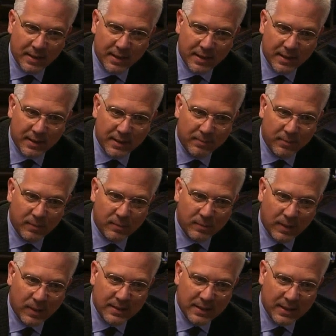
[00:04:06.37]

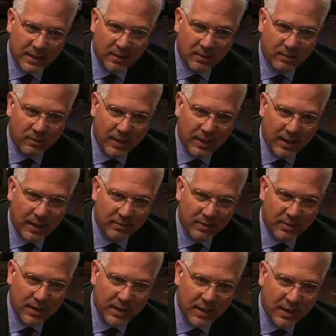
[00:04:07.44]
Right now,
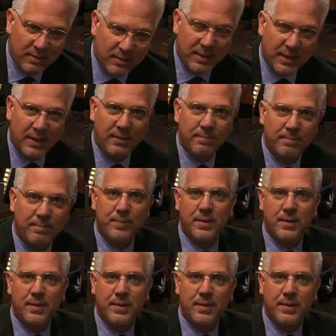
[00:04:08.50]
everything in me